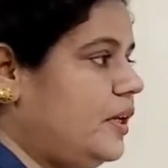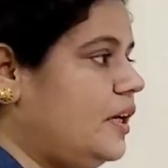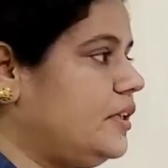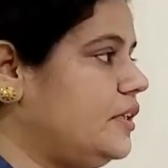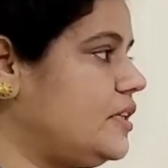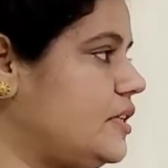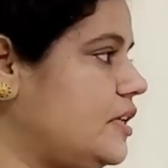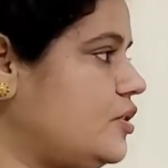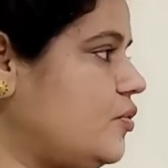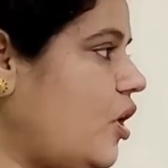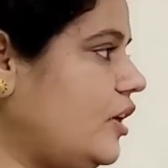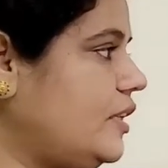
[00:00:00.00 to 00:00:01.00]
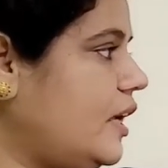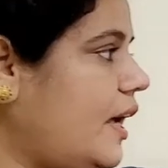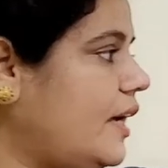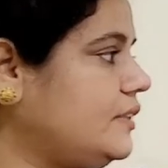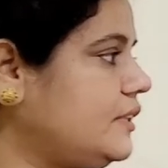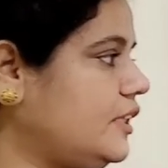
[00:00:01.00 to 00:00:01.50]
This is what? The
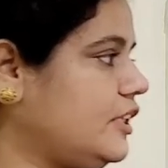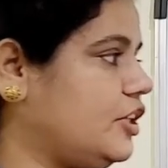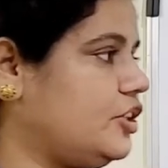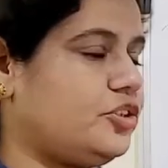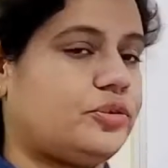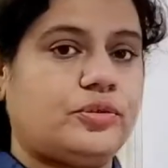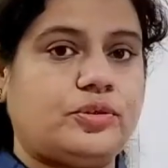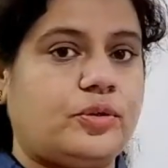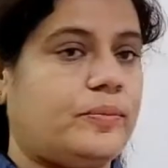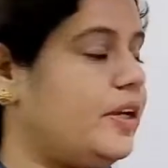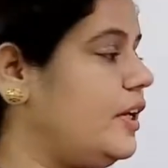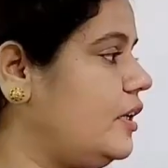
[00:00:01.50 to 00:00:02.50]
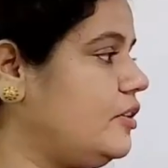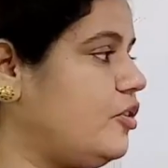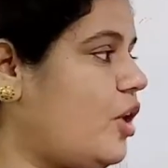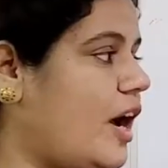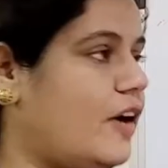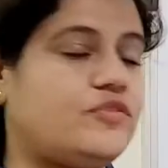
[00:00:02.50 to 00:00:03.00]
exit control loop. Here
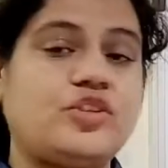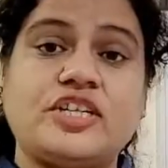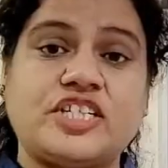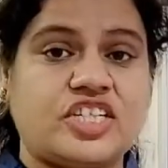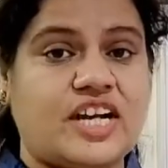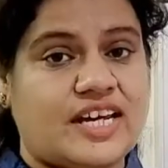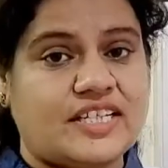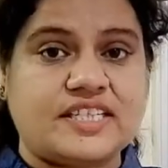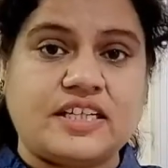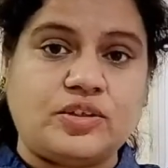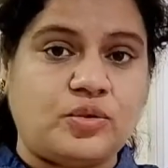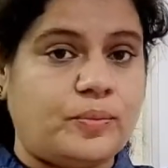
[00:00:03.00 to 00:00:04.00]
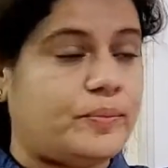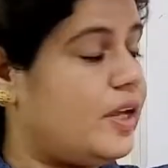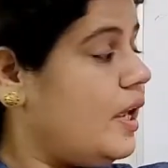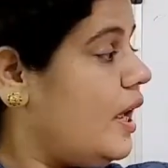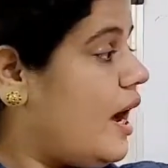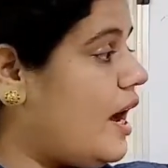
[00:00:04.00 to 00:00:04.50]
you have to initialize the loop.
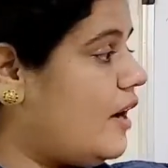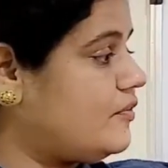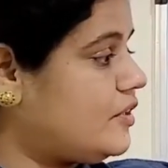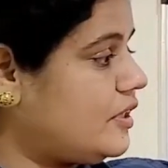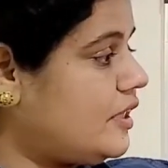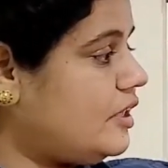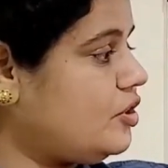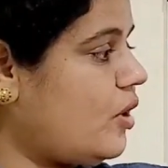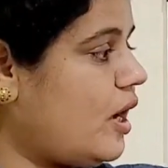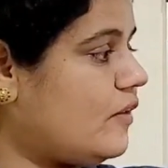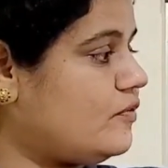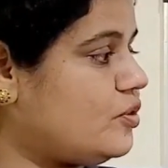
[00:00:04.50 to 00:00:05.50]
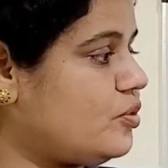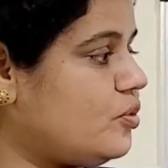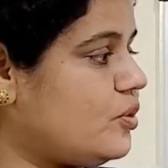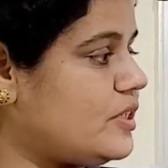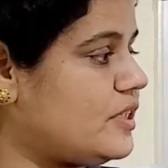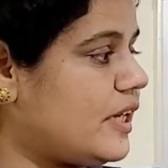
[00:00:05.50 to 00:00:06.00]
After that you have to go
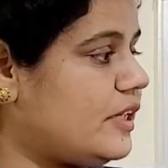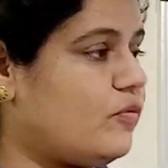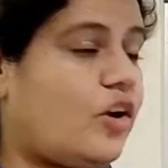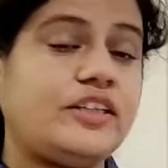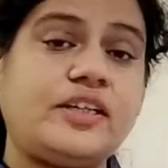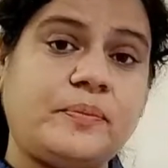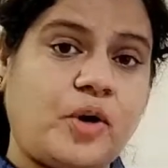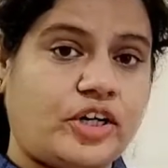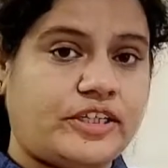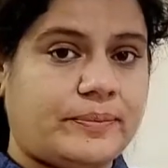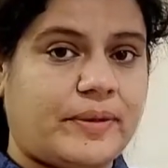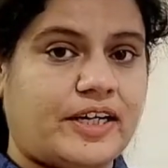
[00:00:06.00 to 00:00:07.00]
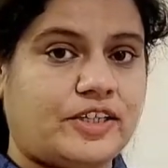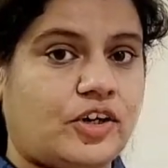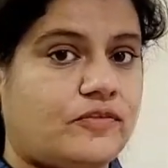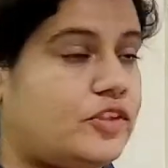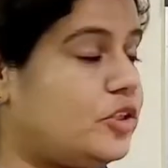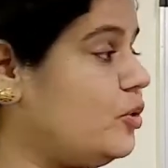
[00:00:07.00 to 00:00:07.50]
inside what? The body part
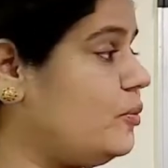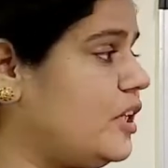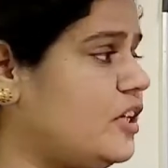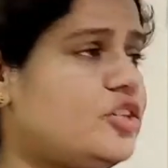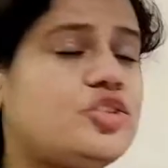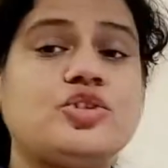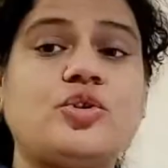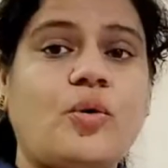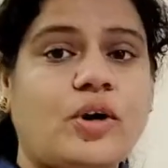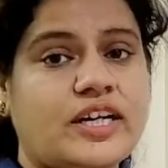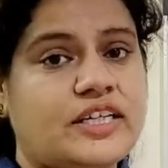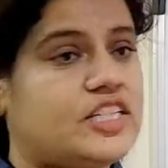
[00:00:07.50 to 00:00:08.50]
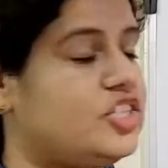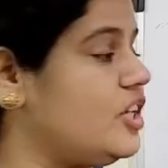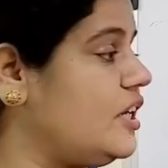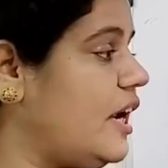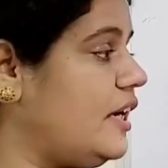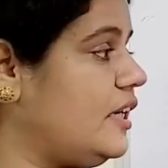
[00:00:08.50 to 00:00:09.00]
of the loop. There is no
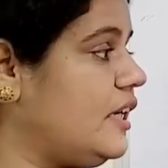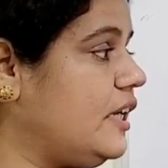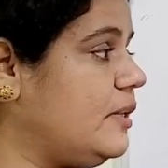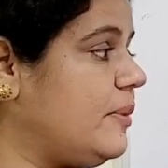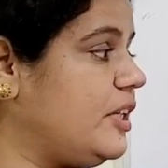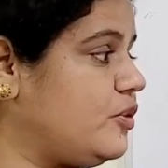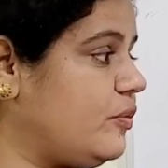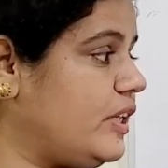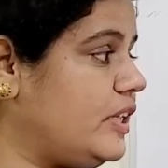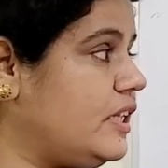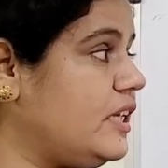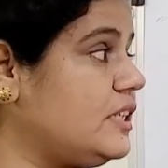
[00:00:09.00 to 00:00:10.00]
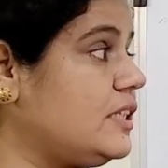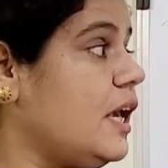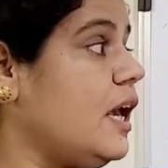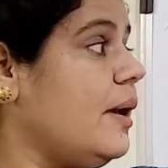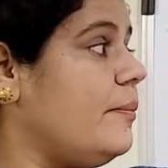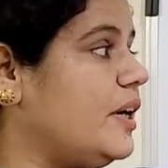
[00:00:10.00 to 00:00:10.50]
condition in between these
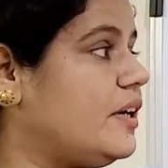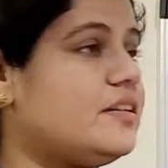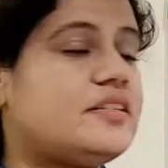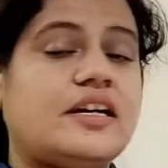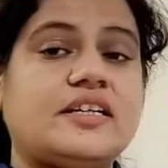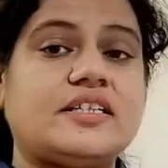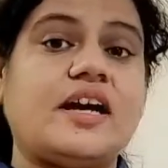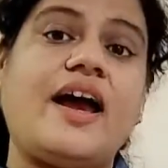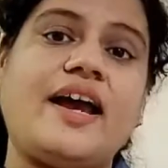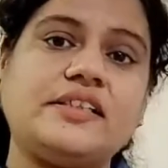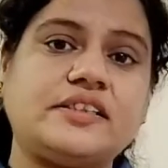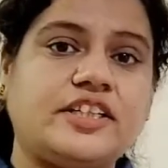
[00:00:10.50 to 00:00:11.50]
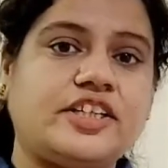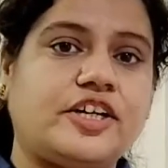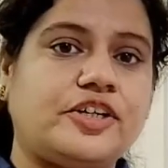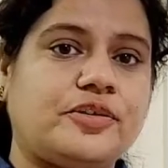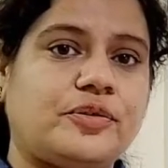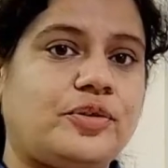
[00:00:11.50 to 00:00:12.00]
because it's an exit
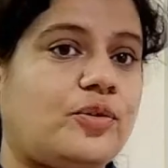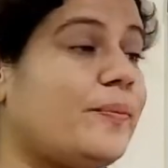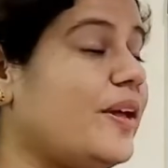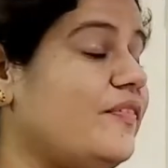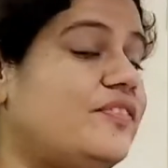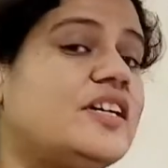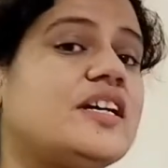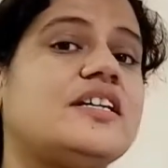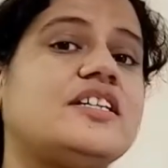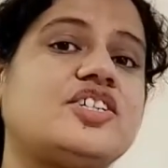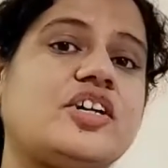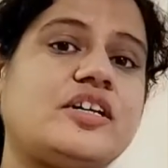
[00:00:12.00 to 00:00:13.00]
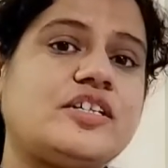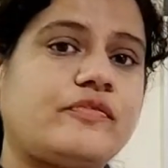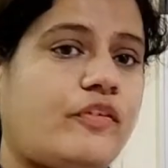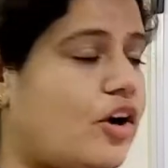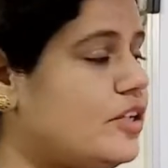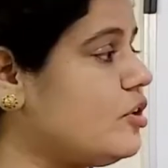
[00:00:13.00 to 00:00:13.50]
control loop. If the condition is
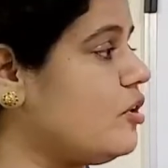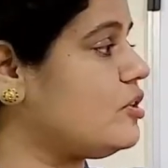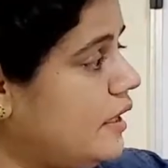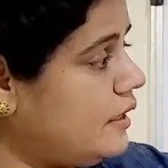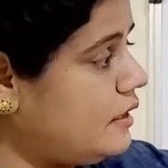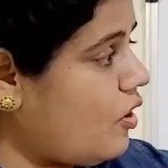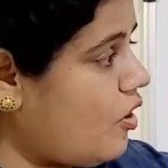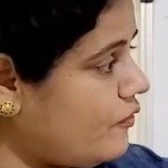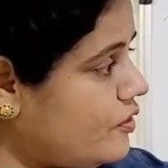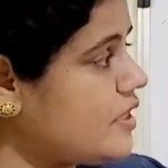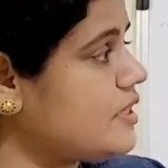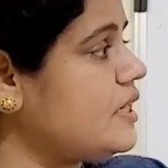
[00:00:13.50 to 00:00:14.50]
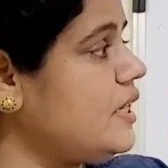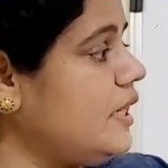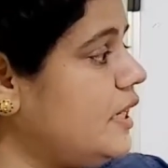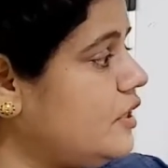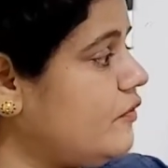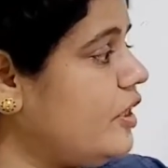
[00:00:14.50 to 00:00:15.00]
false also, then obviously
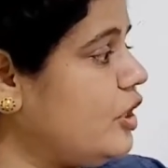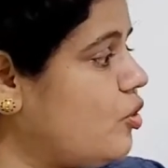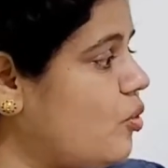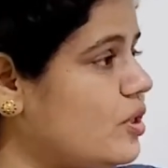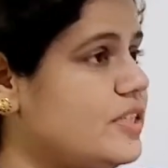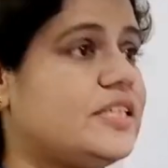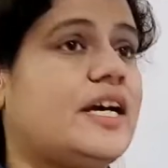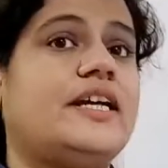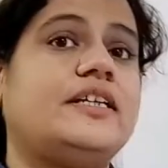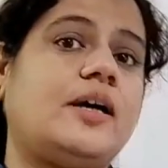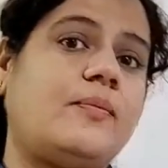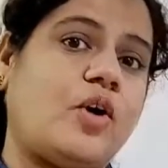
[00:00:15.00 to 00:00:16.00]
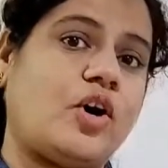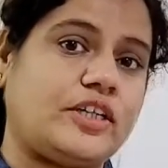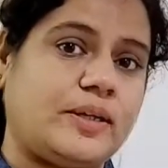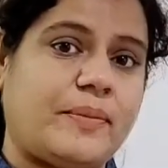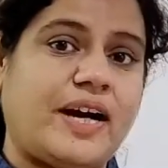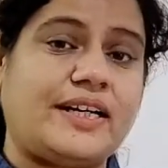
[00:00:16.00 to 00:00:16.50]
it will go inside the
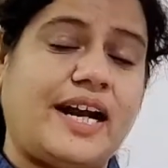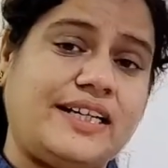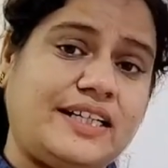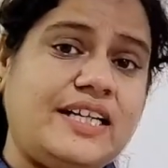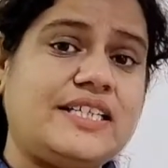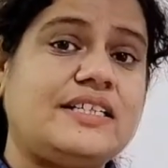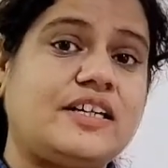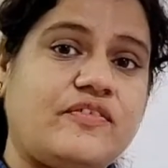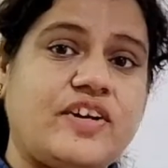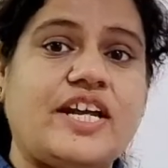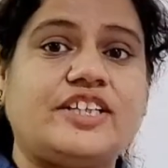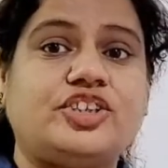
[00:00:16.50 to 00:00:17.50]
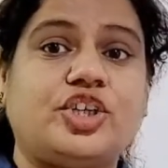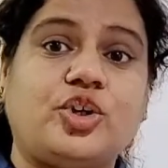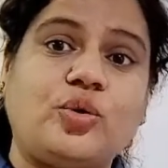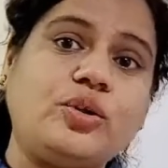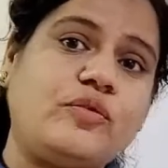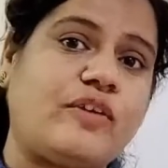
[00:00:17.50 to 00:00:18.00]
body part. At least it will
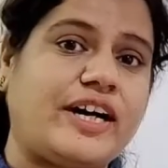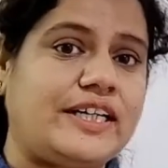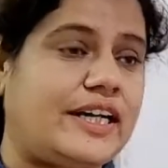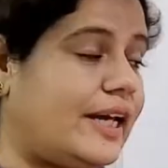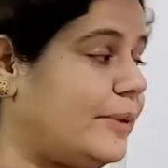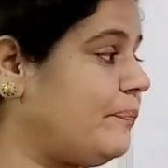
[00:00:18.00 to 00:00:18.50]
execute one time.